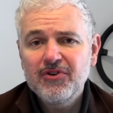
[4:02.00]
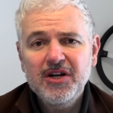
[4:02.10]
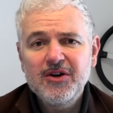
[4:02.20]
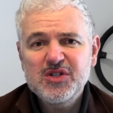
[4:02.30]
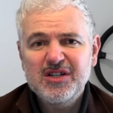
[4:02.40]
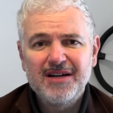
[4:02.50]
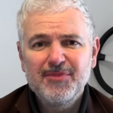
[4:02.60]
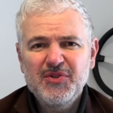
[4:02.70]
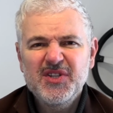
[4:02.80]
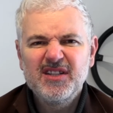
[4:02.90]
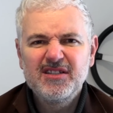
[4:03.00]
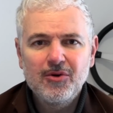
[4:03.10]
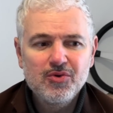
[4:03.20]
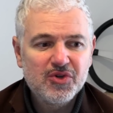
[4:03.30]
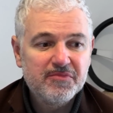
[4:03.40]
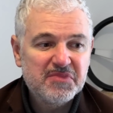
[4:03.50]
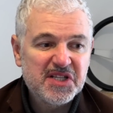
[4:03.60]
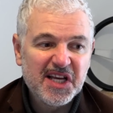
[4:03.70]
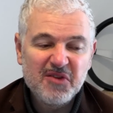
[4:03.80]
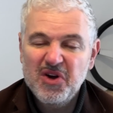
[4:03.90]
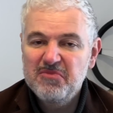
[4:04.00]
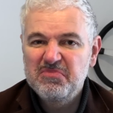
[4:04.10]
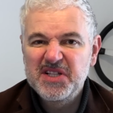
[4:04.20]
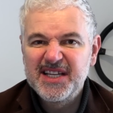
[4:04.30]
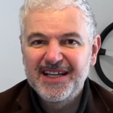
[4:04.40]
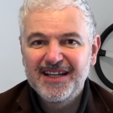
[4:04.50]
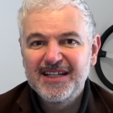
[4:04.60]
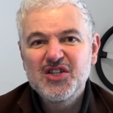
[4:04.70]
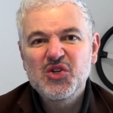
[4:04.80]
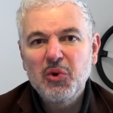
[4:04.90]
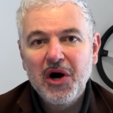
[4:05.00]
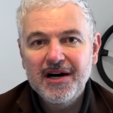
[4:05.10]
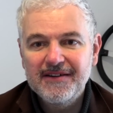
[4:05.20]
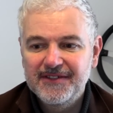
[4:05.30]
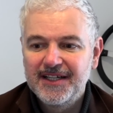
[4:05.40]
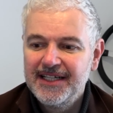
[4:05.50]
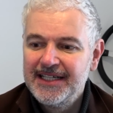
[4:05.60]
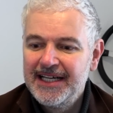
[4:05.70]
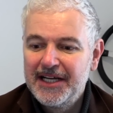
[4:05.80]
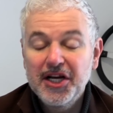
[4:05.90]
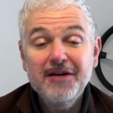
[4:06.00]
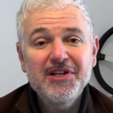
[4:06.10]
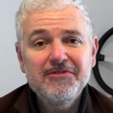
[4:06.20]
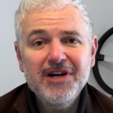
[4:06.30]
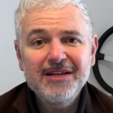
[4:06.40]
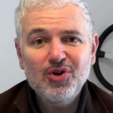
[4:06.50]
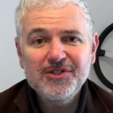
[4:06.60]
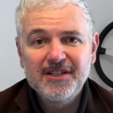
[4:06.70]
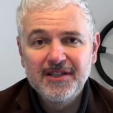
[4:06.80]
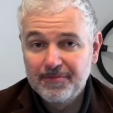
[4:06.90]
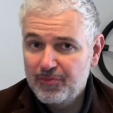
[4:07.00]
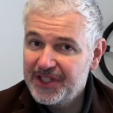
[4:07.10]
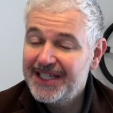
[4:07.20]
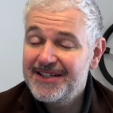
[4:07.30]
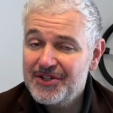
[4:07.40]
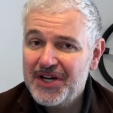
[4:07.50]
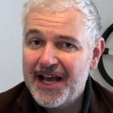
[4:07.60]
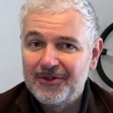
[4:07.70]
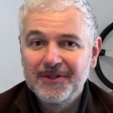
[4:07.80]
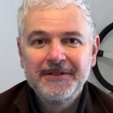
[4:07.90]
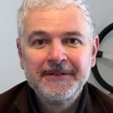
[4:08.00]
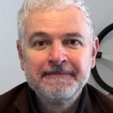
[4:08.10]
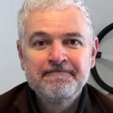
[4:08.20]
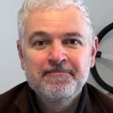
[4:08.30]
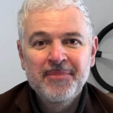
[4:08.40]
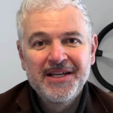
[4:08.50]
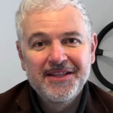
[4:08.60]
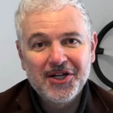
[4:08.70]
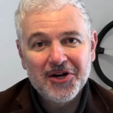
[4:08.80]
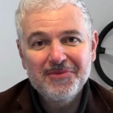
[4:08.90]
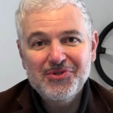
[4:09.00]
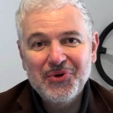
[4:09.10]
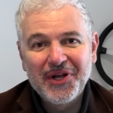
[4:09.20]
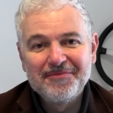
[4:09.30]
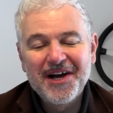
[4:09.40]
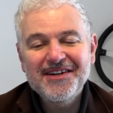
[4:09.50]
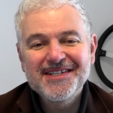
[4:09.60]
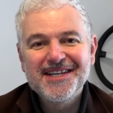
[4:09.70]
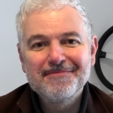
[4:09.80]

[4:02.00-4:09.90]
a long time it was in the doldrums. They weren't particularly sought after. Nobody really wanted them, what they do now. The car I'm talking about is a